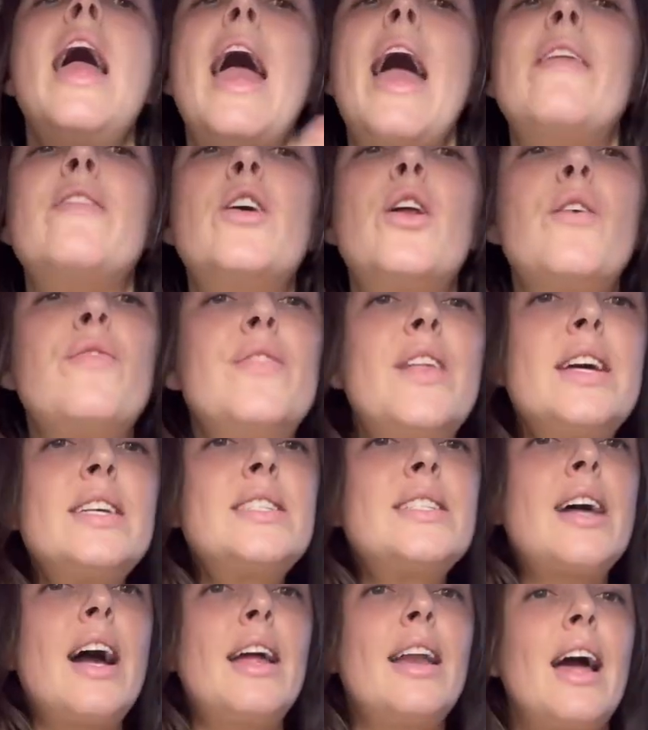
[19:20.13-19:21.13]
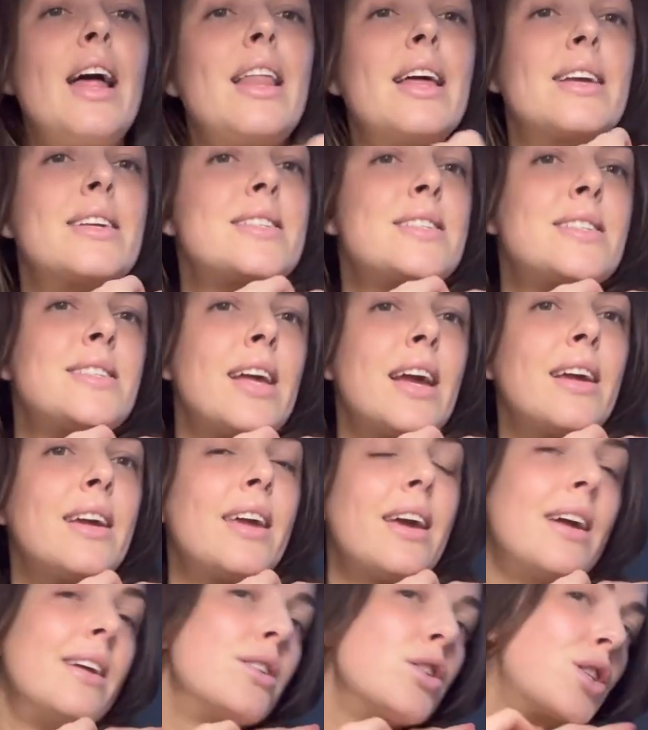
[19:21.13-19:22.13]
And then on this side, I like
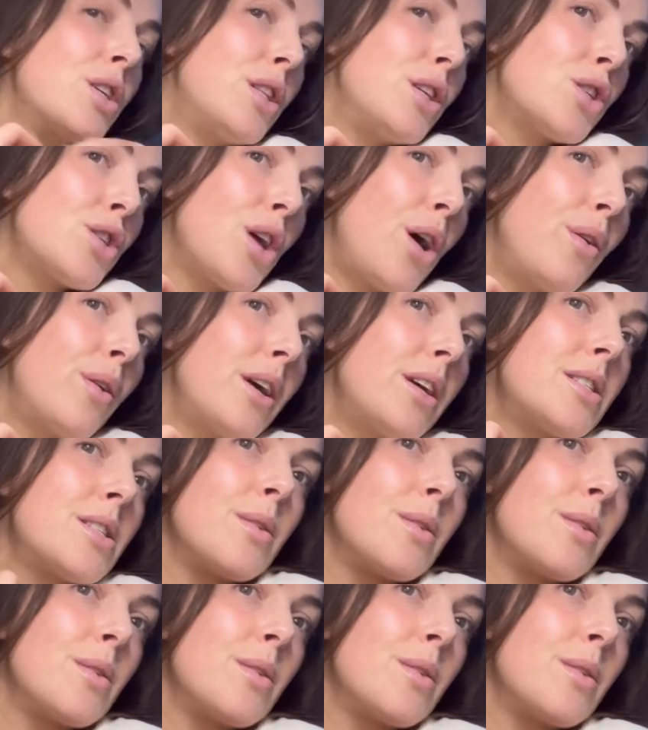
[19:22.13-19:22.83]
sink into the shoulder.